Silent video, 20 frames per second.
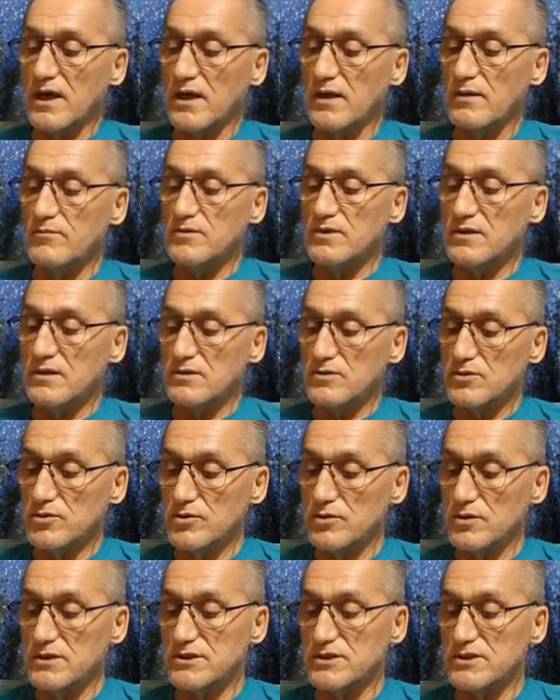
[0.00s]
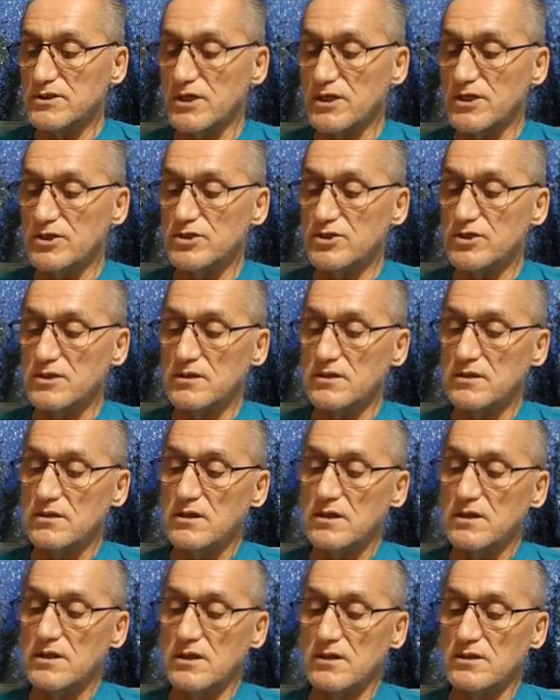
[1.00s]
and from it led
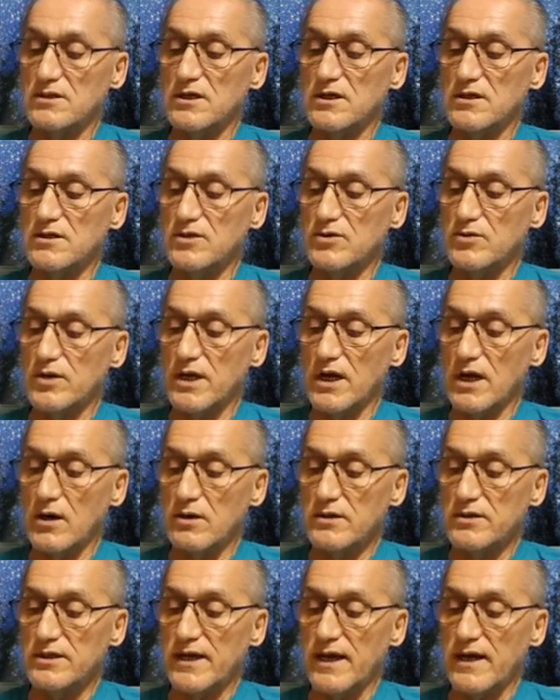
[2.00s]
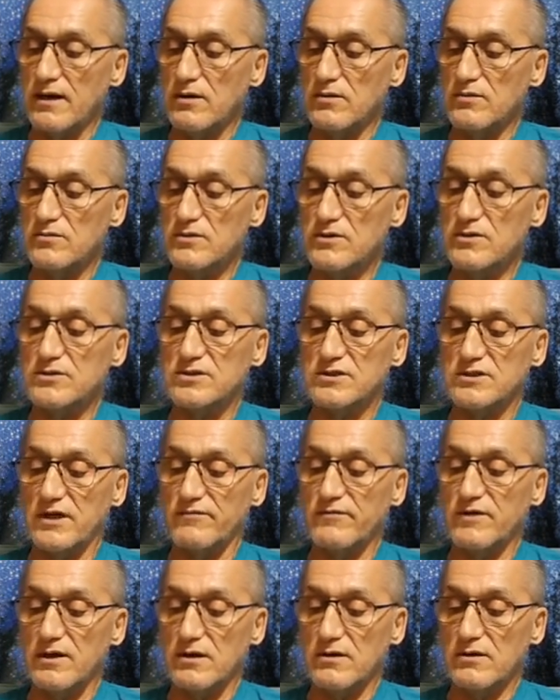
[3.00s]
5 tunnels like spokes of a
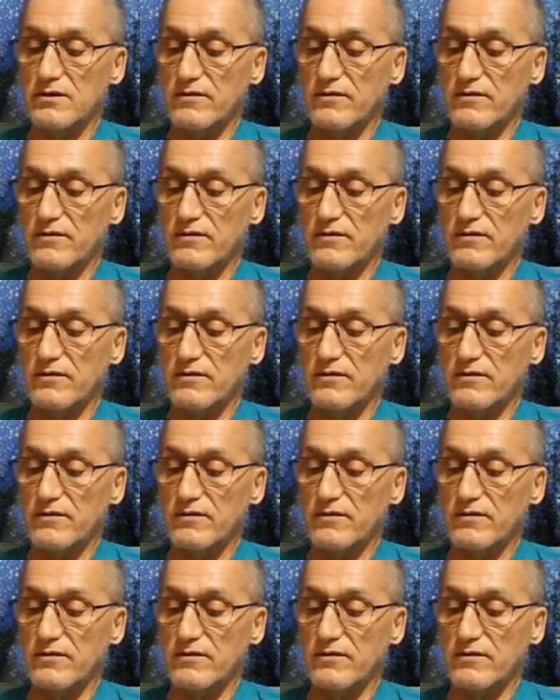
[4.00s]
wheel.